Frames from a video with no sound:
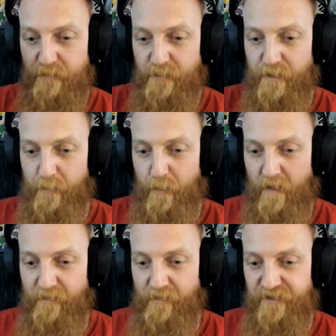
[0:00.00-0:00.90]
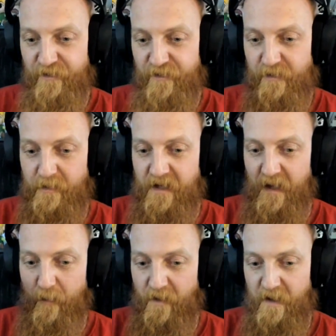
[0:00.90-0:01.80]
between the provinces or something to
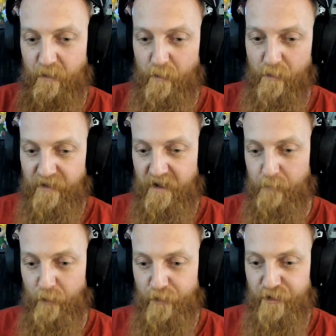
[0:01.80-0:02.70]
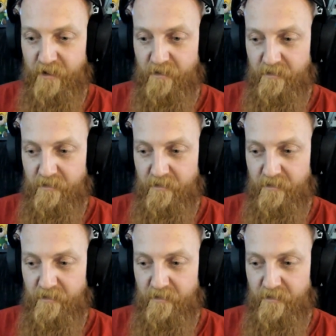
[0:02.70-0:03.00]
get rid of that whole fucking bullshit?